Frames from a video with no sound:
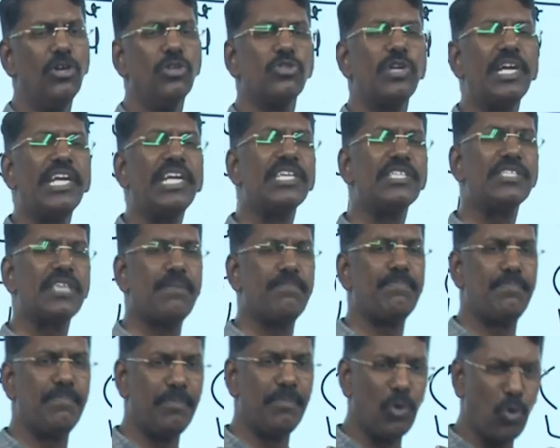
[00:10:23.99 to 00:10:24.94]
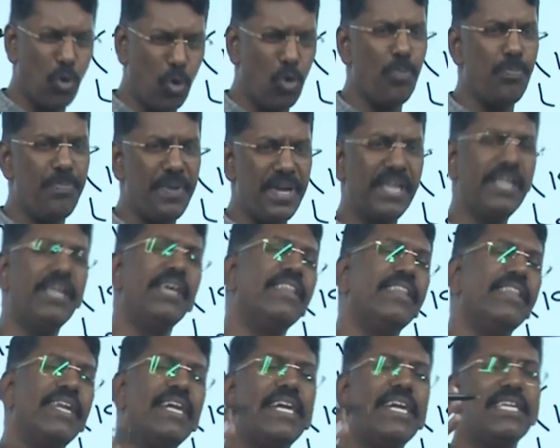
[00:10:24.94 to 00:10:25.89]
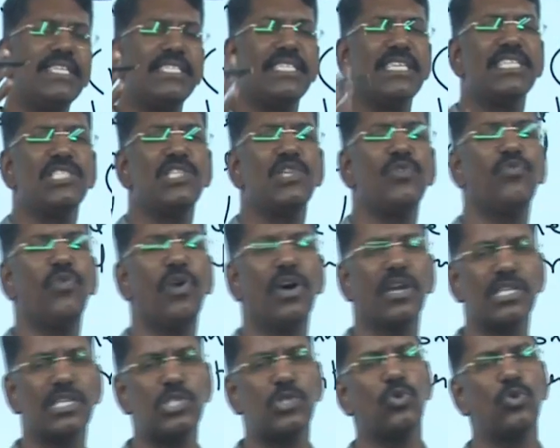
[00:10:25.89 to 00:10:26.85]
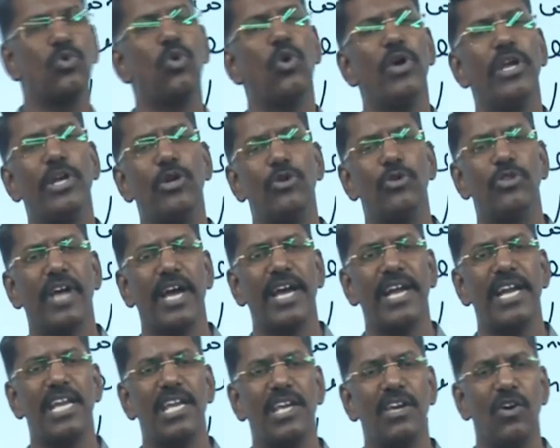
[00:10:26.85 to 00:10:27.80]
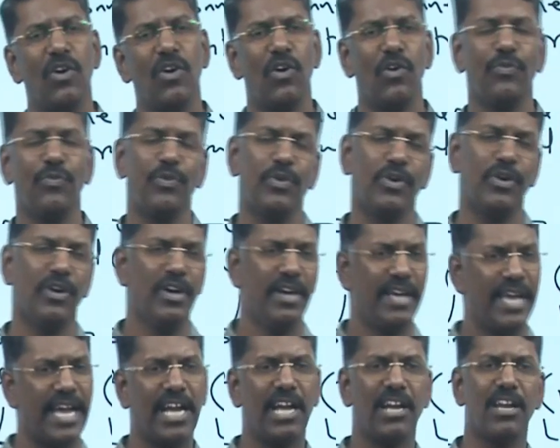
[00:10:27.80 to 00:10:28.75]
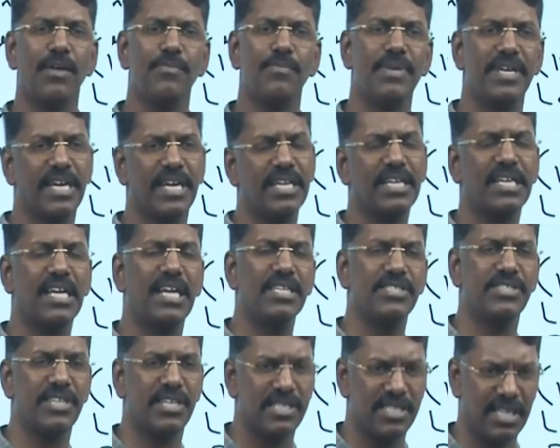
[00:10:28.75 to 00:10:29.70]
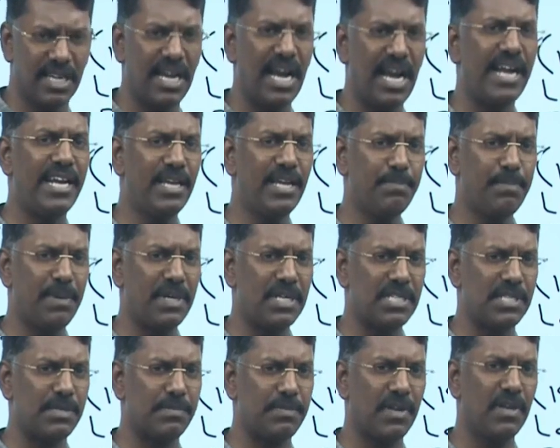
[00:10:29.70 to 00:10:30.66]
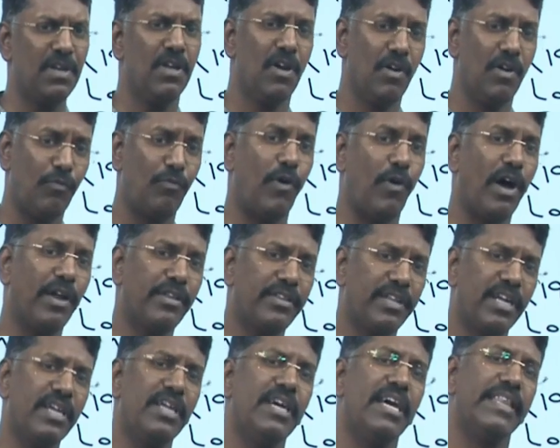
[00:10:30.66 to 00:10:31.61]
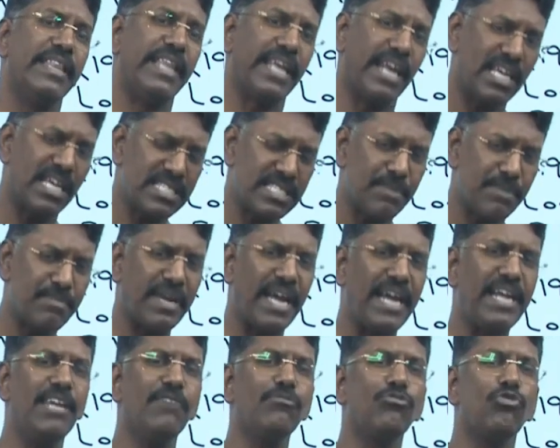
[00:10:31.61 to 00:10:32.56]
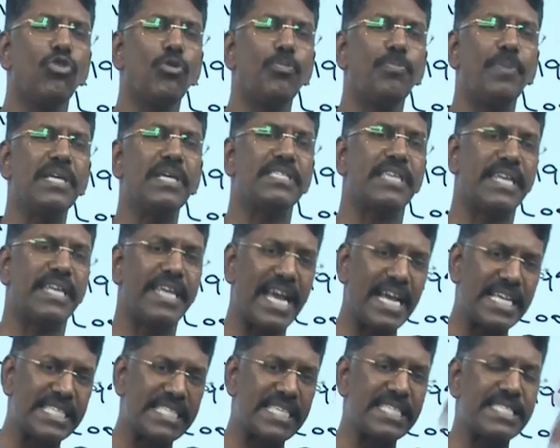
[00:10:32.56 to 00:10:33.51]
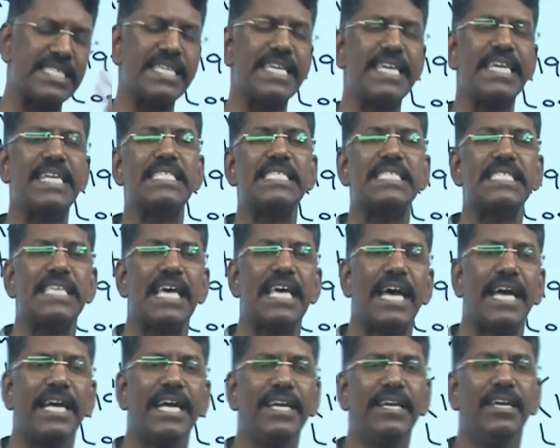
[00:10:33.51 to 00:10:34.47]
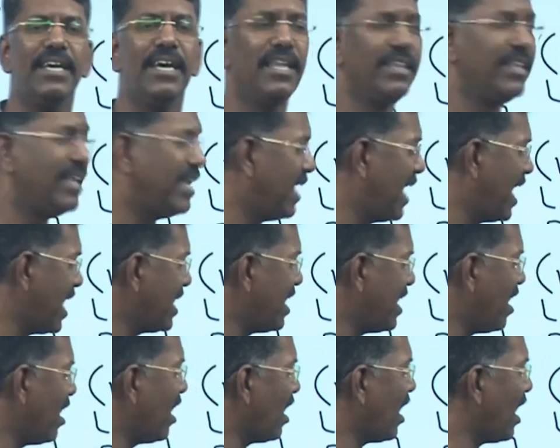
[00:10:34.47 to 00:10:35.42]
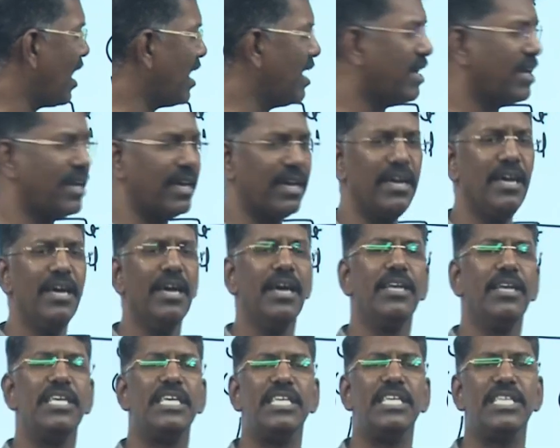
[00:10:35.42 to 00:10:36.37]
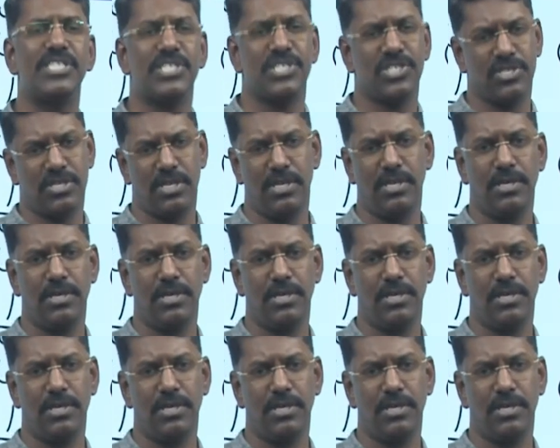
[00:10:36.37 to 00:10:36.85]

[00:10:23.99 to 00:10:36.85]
So, it is a grouping, then it is easy for us to go into the idea of economic and culture as a guiding principle. For that, there are some kind of groupings are existing inside the area like East.